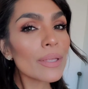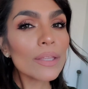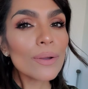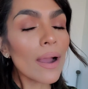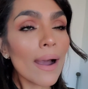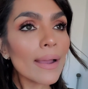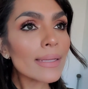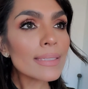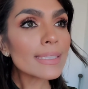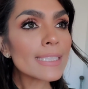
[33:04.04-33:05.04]
in with you
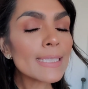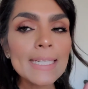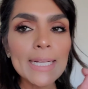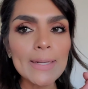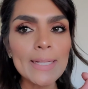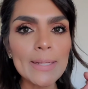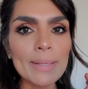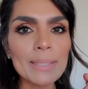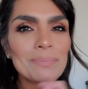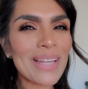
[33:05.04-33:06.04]
guys here in a little
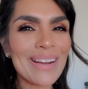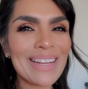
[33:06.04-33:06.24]
bit. All